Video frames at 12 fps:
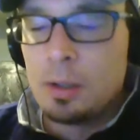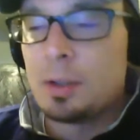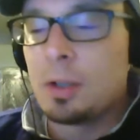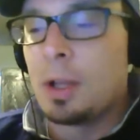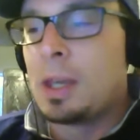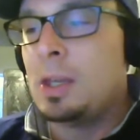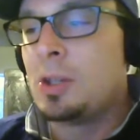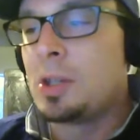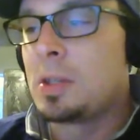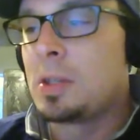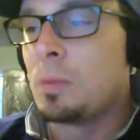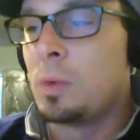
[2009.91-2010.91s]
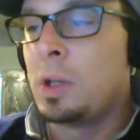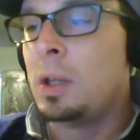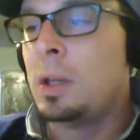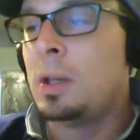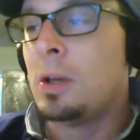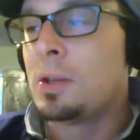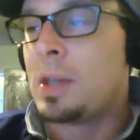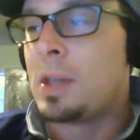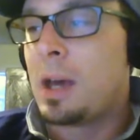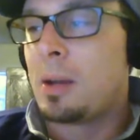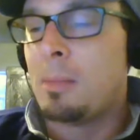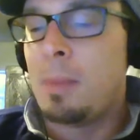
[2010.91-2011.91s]
They're like, he just really knows
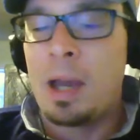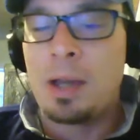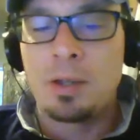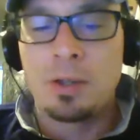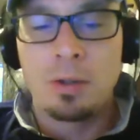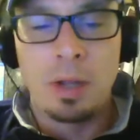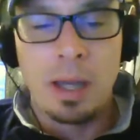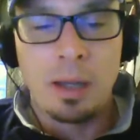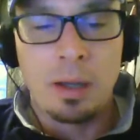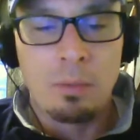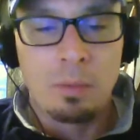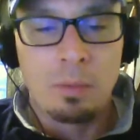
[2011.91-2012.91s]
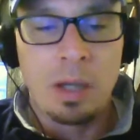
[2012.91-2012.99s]
how to master like